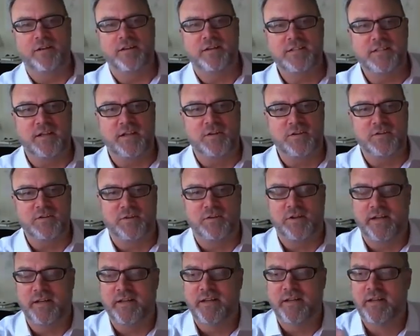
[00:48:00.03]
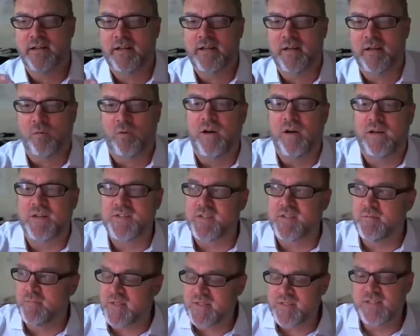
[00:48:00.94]
territory. Whereas
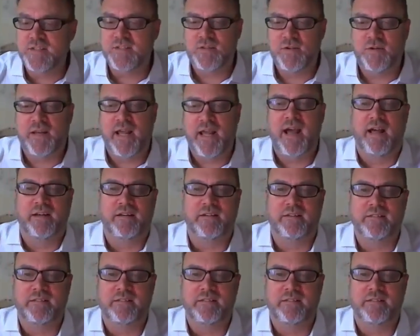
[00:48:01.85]
in business, you can.